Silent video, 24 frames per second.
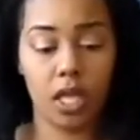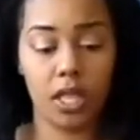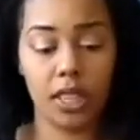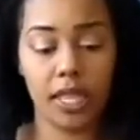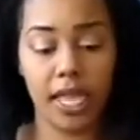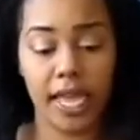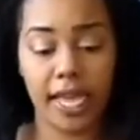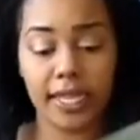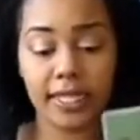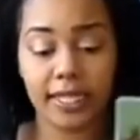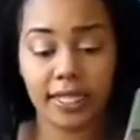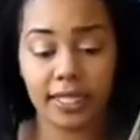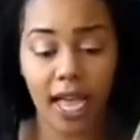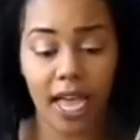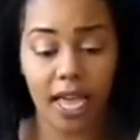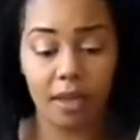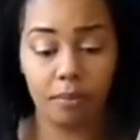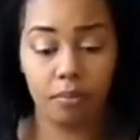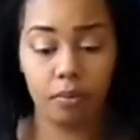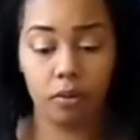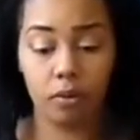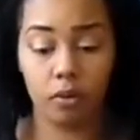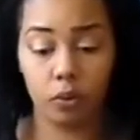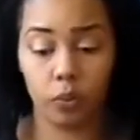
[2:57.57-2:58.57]
Next, I
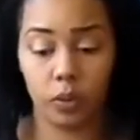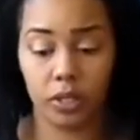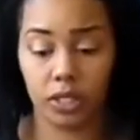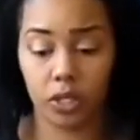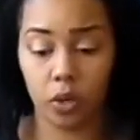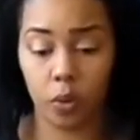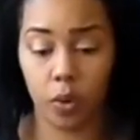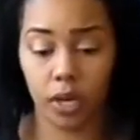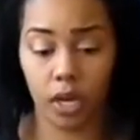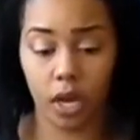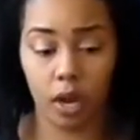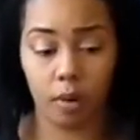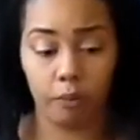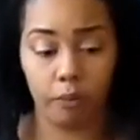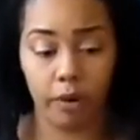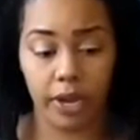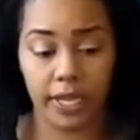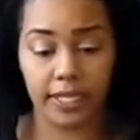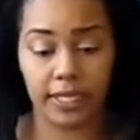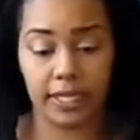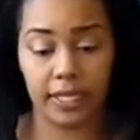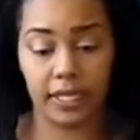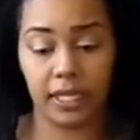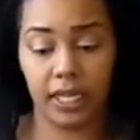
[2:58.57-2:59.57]
pulled what's going on
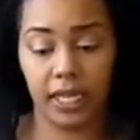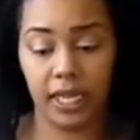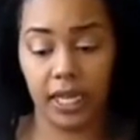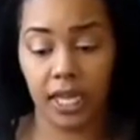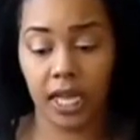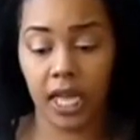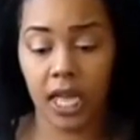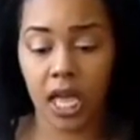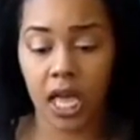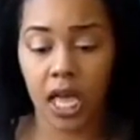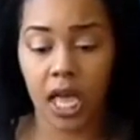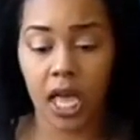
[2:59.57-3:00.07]
presently,